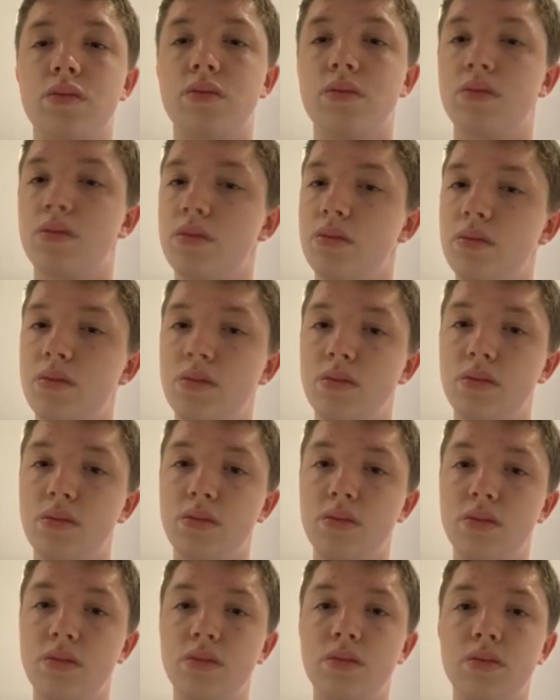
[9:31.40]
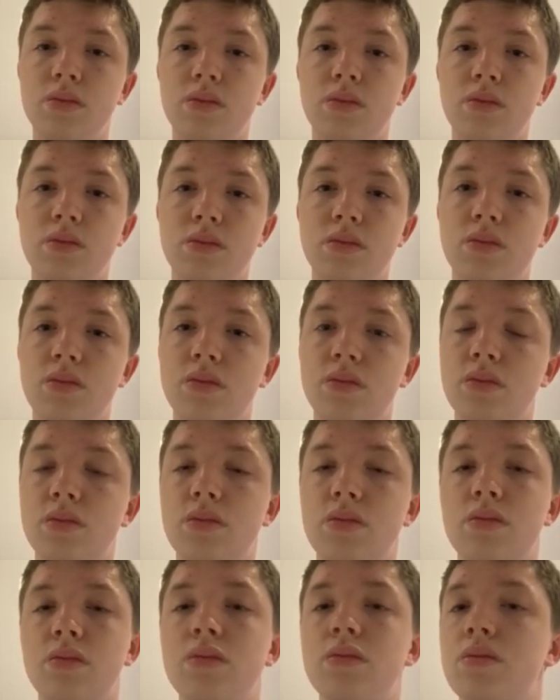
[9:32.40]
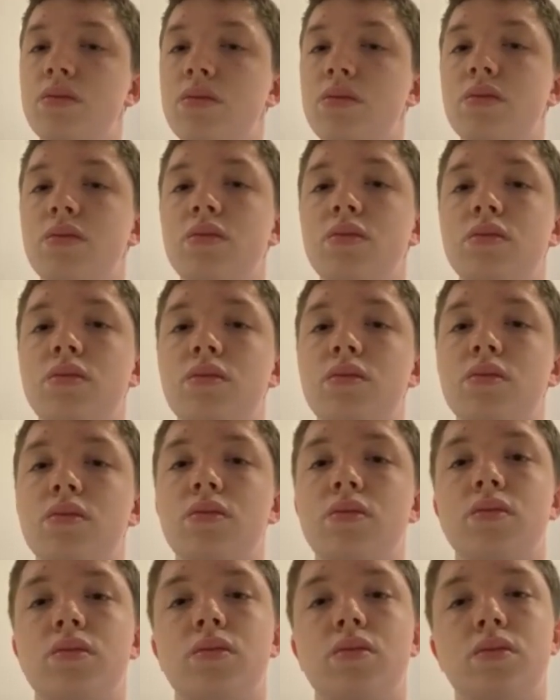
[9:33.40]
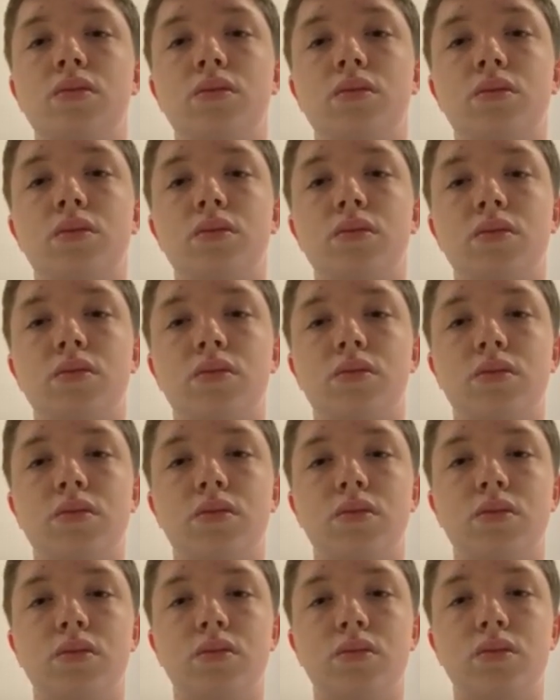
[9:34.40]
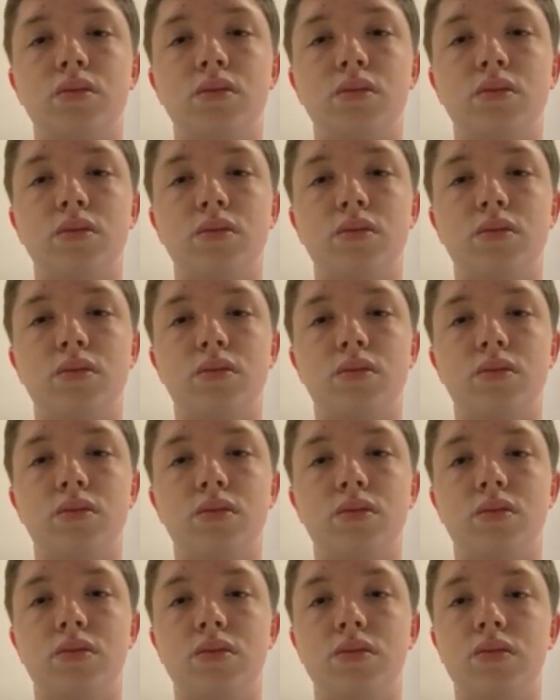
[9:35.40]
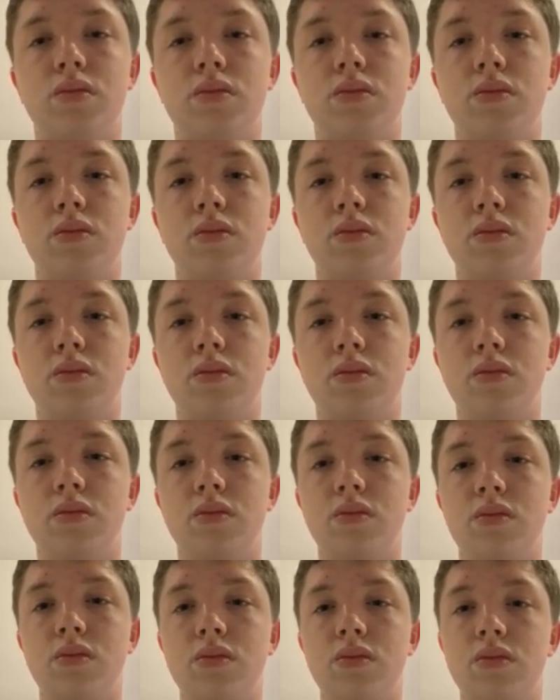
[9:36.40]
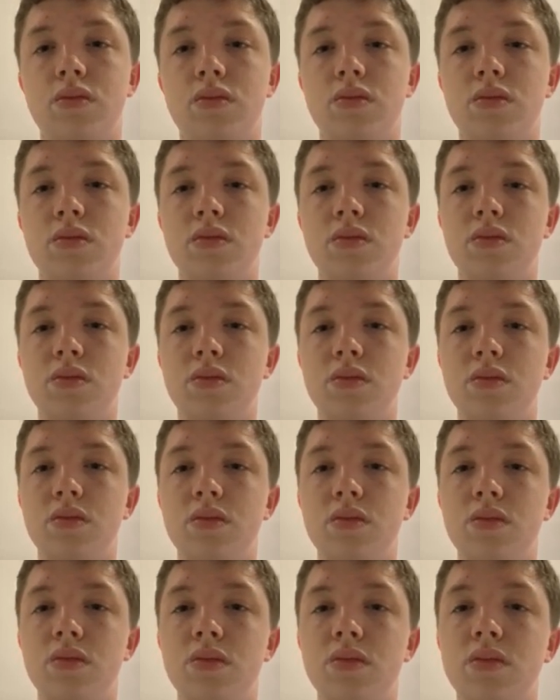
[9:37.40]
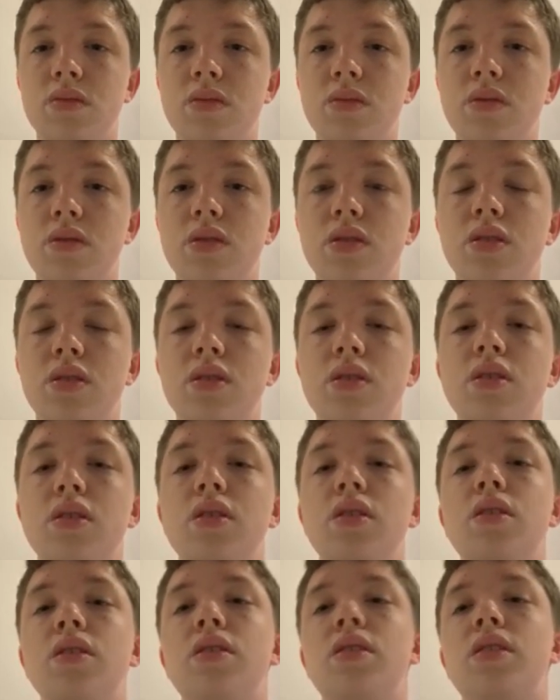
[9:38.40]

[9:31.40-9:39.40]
[no speech]